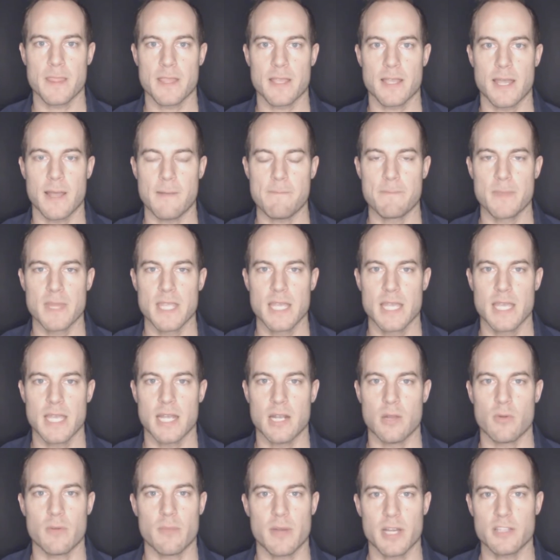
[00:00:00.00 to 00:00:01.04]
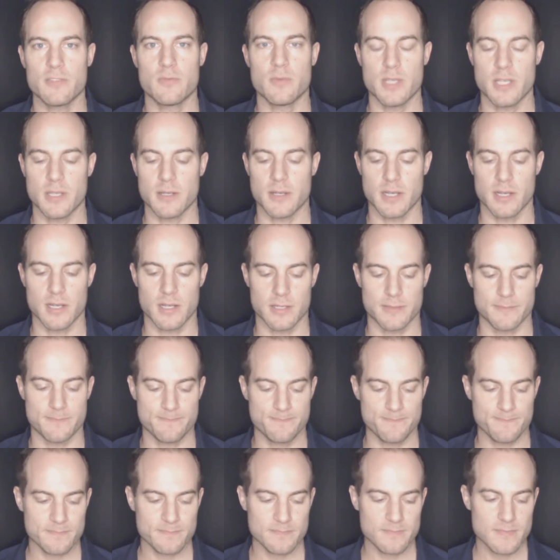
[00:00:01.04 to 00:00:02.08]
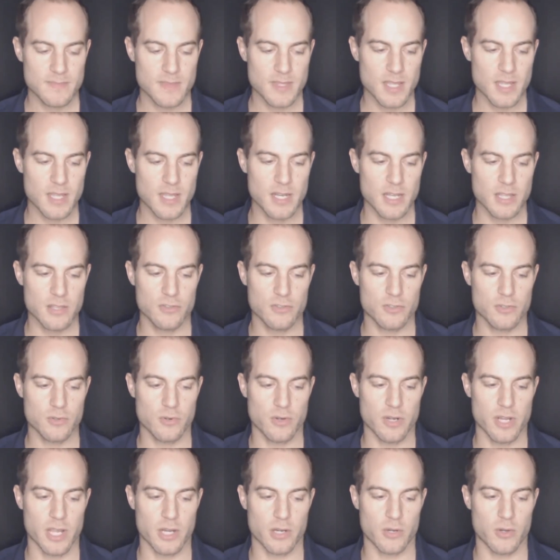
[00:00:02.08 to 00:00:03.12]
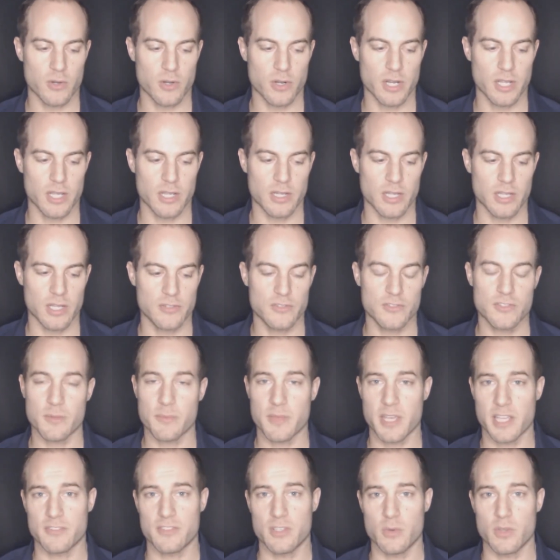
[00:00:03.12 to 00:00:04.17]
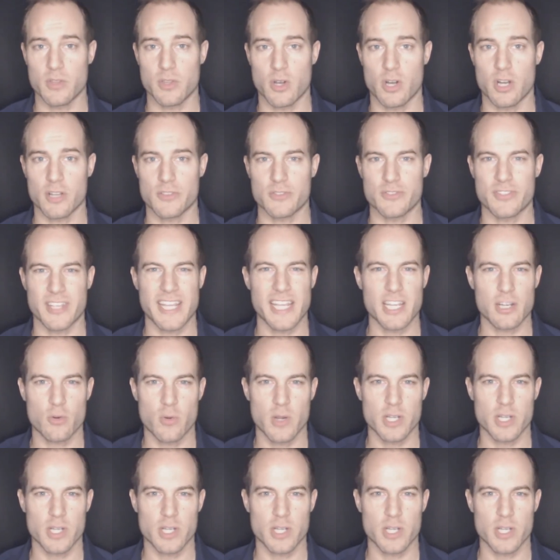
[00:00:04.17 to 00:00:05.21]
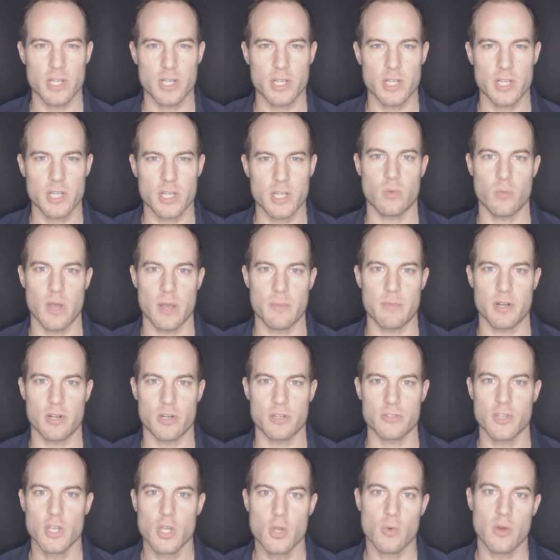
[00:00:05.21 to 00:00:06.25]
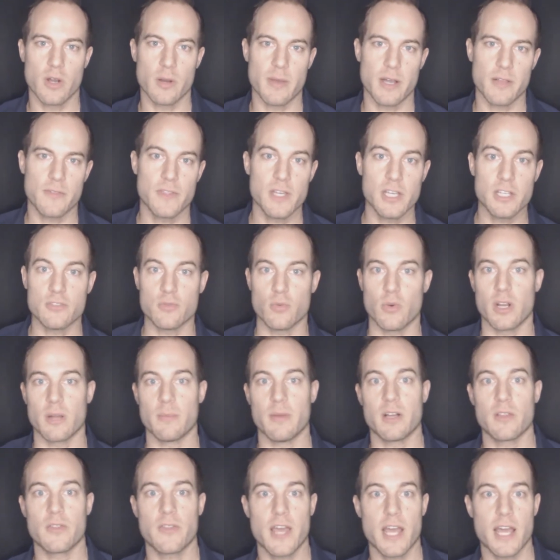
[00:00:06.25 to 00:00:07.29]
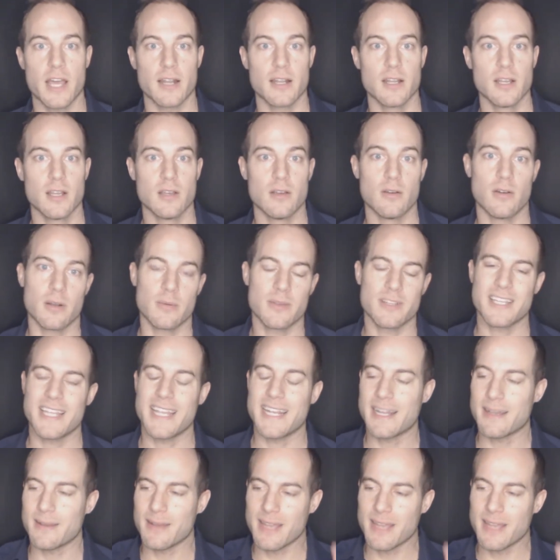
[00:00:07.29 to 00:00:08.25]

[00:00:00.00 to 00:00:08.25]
Okay. And it reminds me of another story I heard, and this is something I see with authors. I get questions, especially on webinars. What about this? What about that? What about that? And